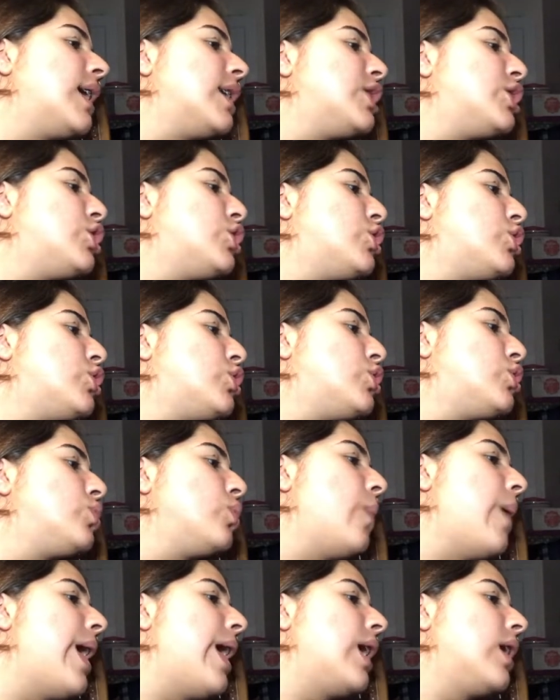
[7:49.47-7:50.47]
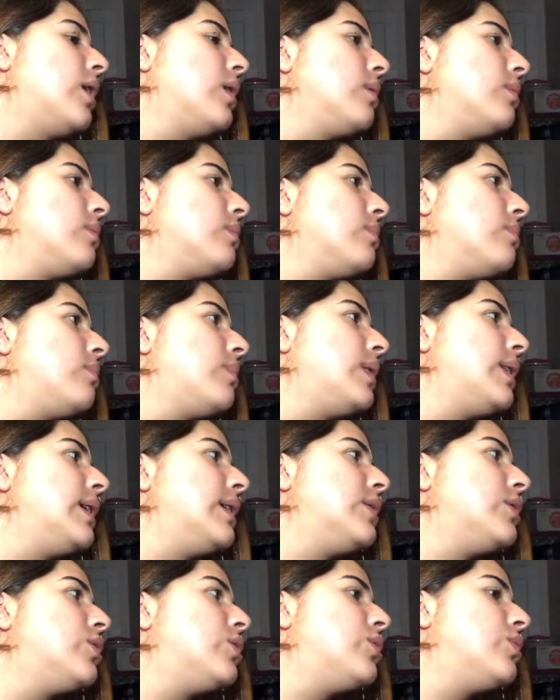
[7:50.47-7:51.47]
I swear.
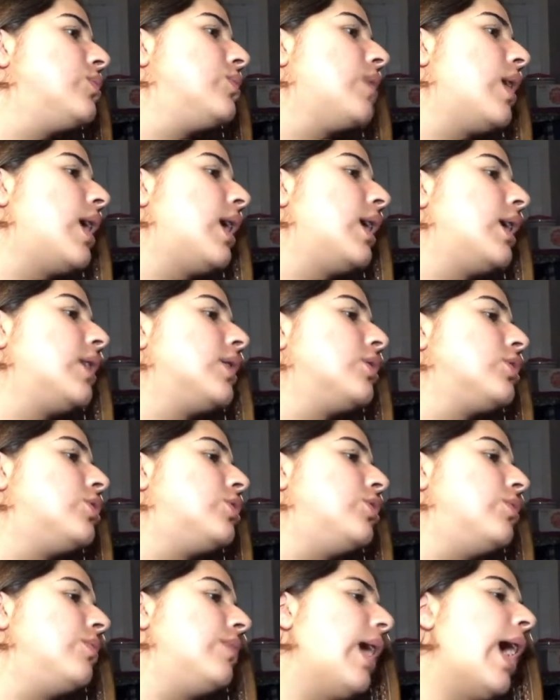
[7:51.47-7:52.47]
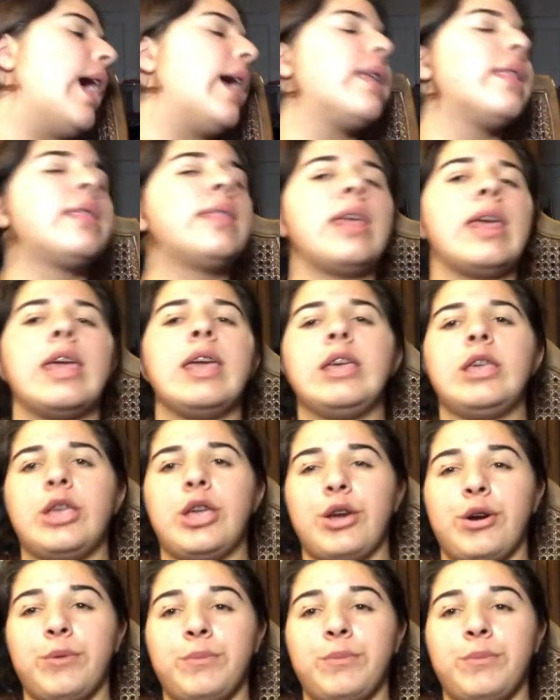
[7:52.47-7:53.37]
Please do not do that. Thank you.